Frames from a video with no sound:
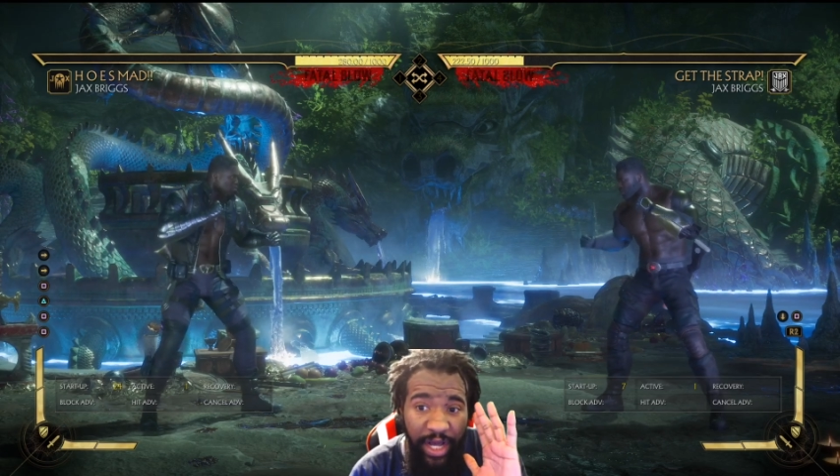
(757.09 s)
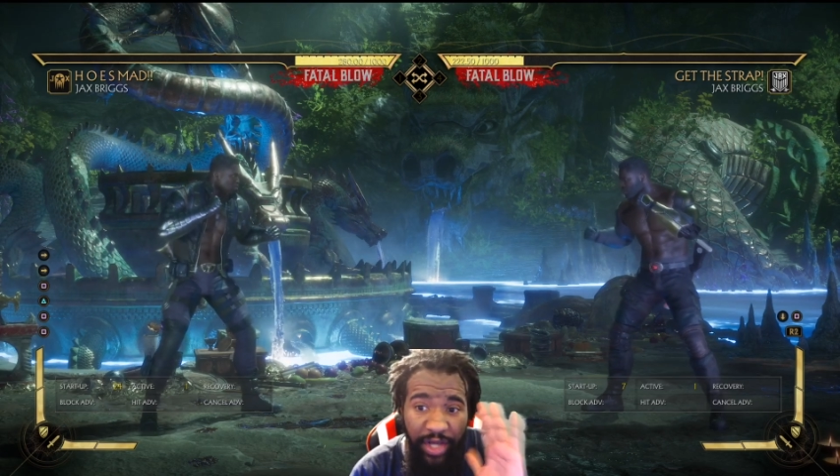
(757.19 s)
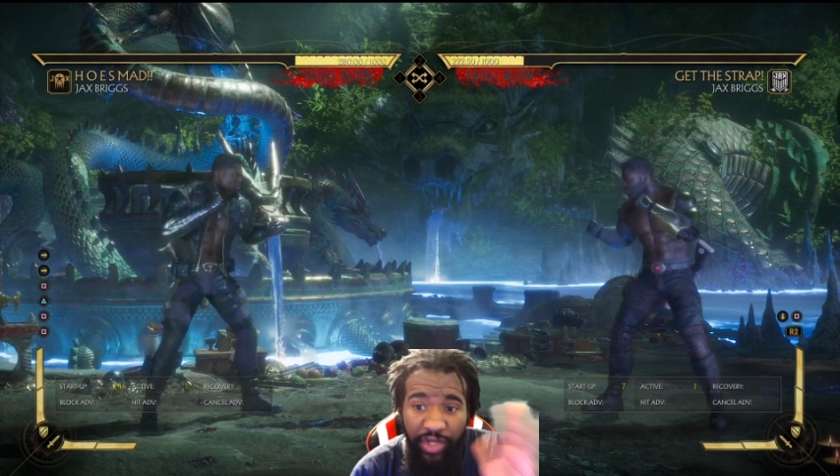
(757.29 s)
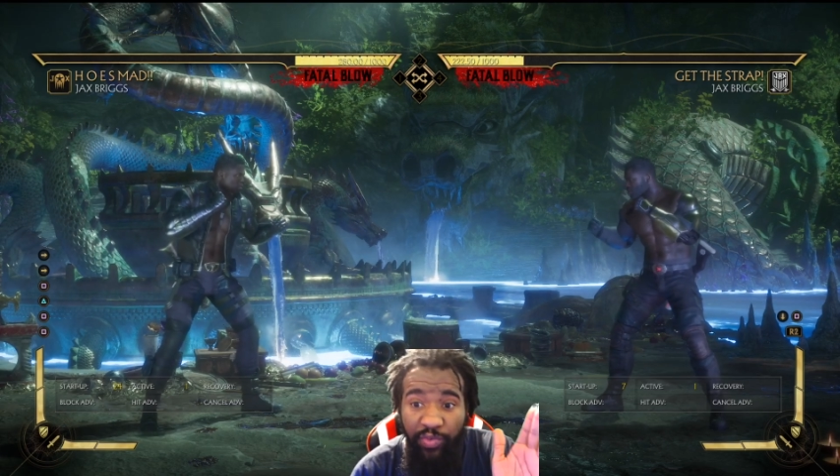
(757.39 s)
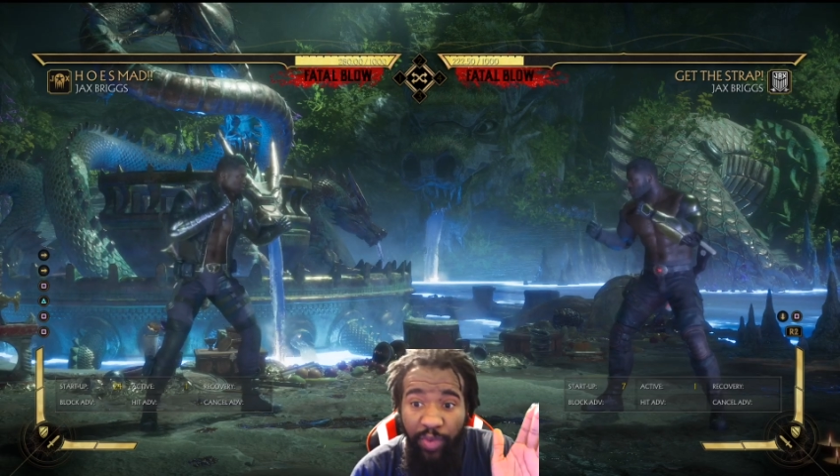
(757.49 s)

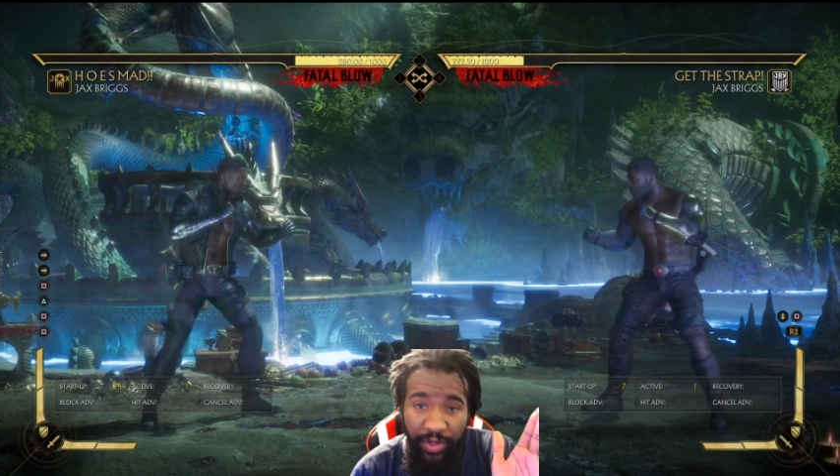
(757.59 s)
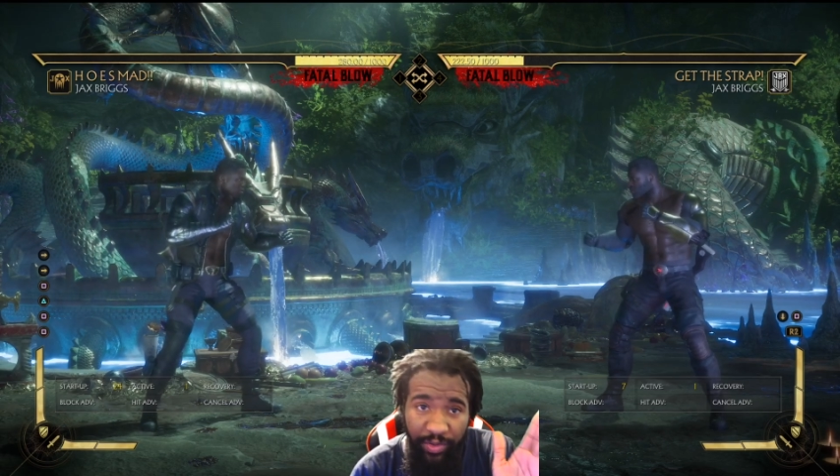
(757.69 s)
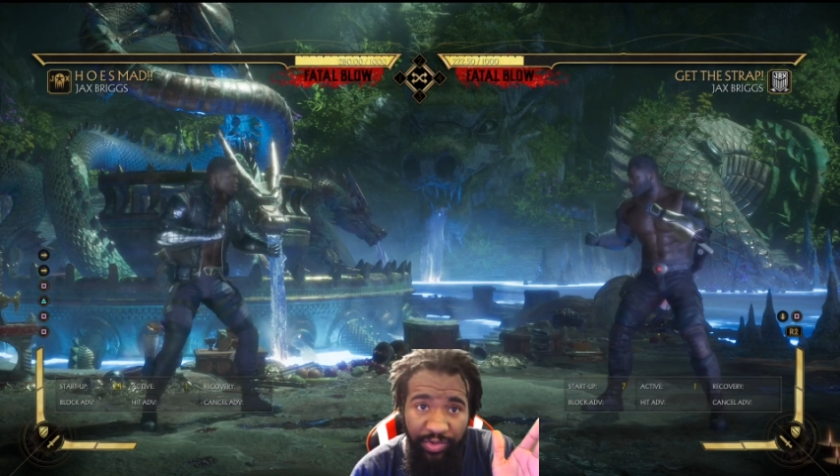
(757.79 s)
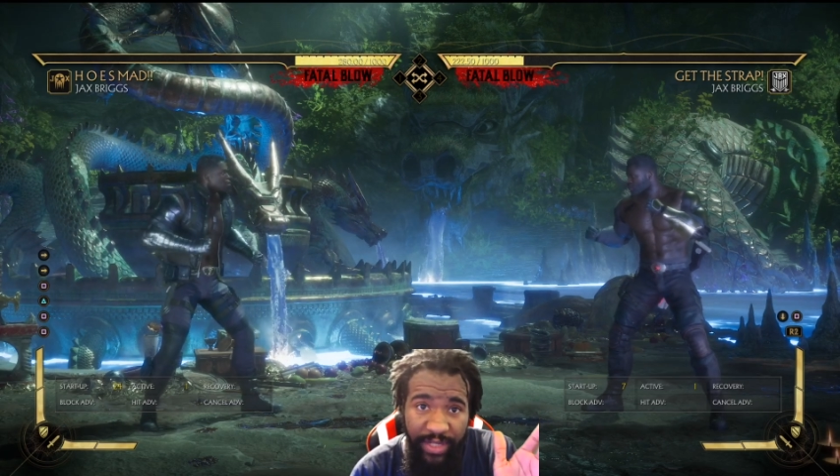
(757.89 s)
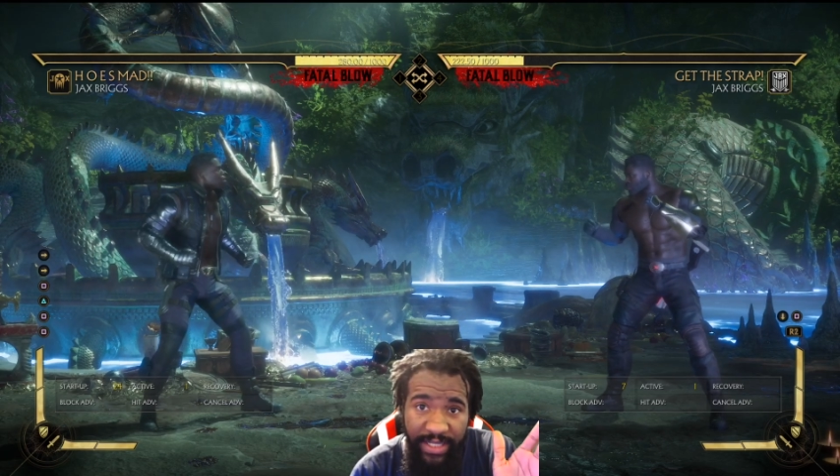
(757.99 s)
you won
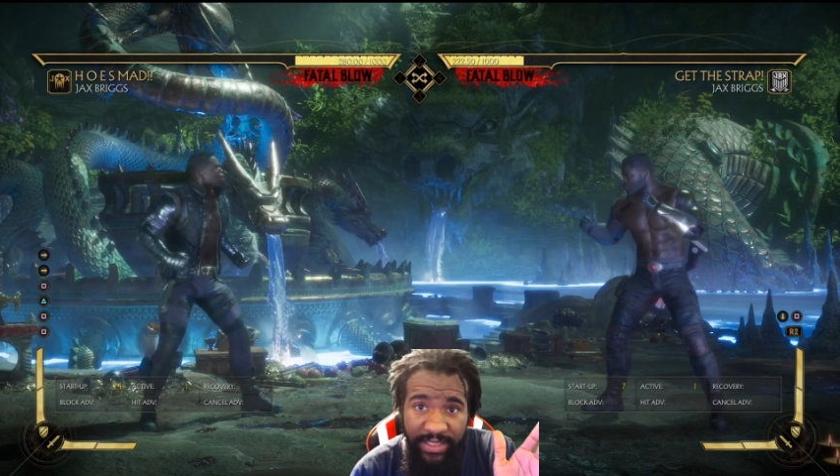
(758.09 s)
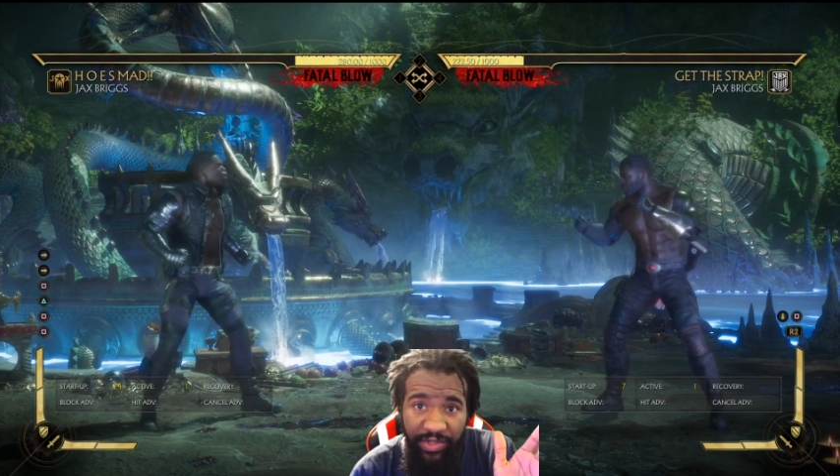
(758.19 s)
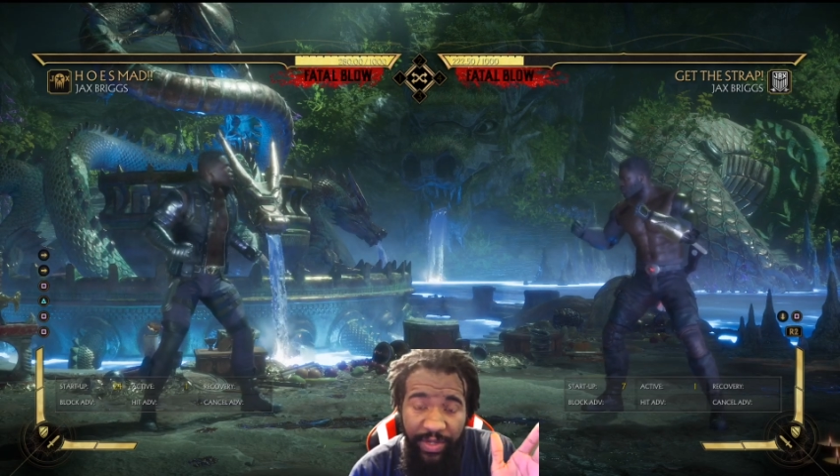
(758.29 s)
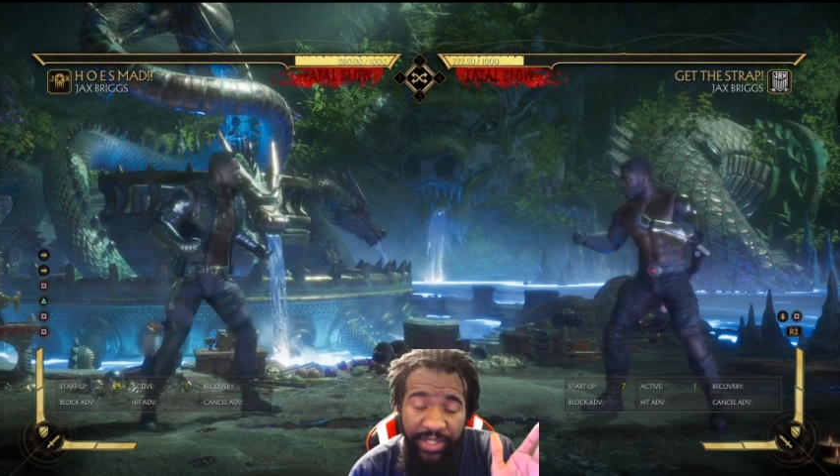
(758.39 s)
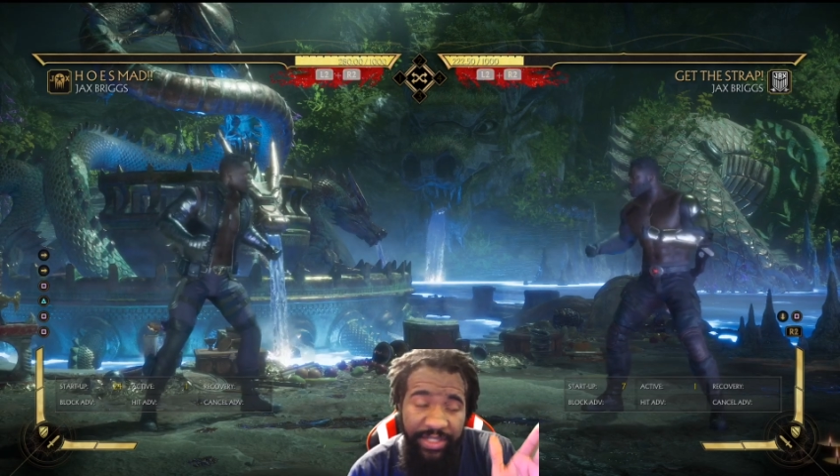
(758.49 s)
neutral in that
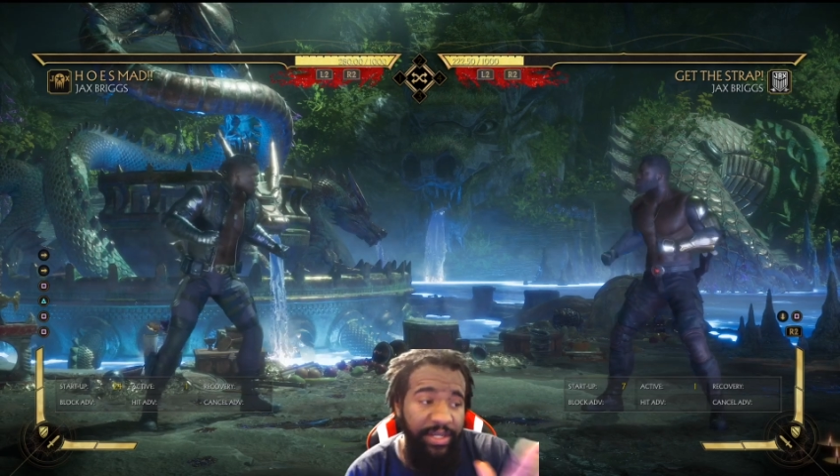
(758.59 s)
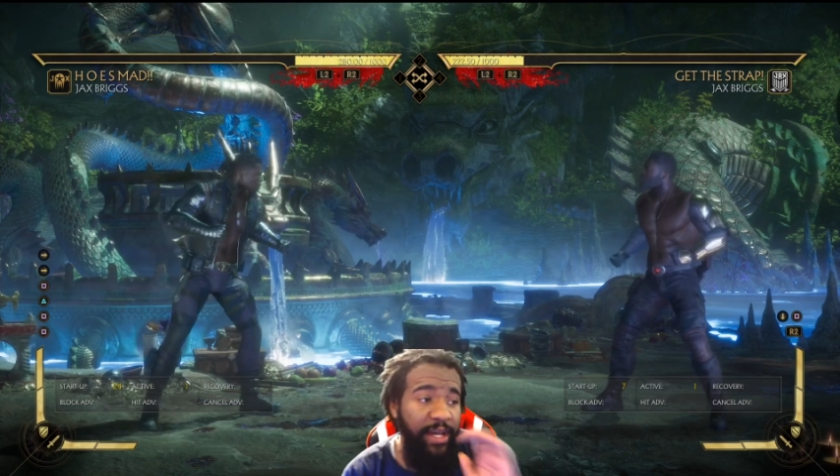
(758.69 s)
situation.